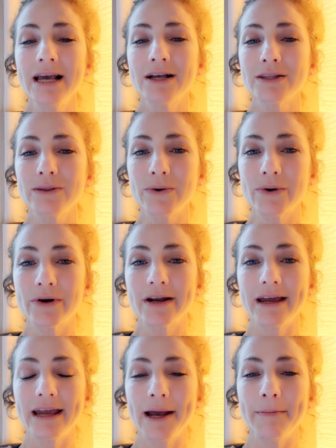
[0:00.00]

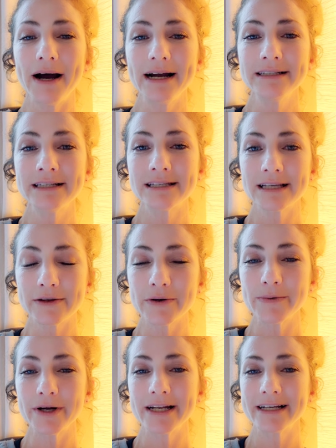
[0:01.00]
Lord, am I
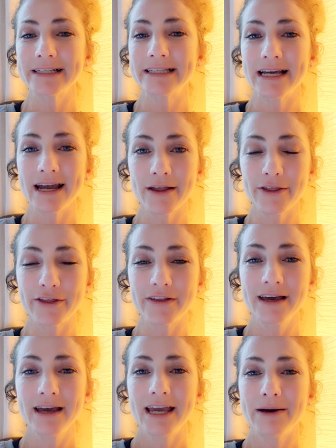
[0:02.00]
celebrating death?
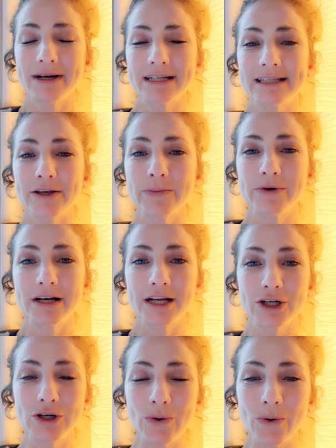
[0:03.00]
Am I
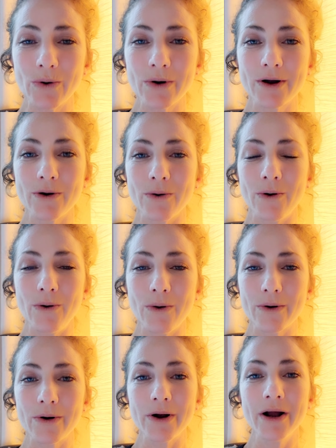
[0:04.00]
celebrating gore or
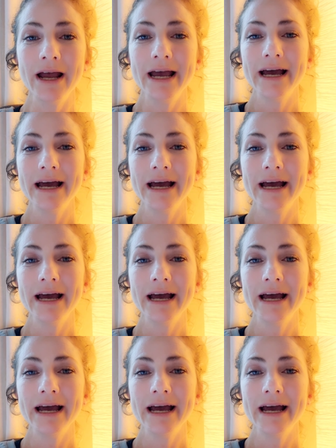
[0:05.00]
horror?